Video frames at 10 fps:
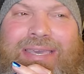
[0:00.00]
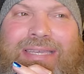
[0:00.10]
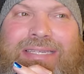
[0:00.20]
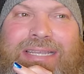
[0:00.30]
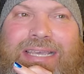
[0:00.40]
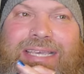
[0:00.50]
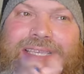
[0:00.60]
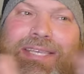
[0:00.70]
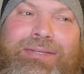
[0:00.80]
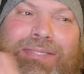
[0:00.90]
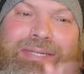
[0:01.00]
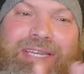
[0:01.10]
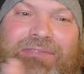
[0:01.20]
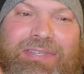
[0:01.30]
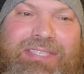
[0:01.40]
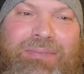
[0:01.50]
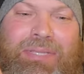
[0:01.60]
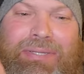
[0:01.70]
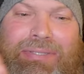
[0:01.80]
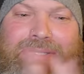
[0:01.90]
And, you know, sorry if I seem a
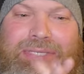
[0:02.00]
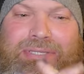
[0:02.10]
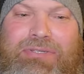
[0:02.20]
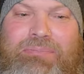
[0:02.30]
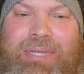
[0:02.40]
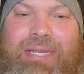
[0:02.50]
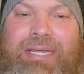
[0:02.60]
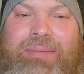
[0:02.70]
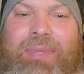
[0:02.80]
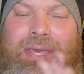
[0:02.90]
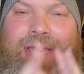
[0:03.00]
little skewed, but um,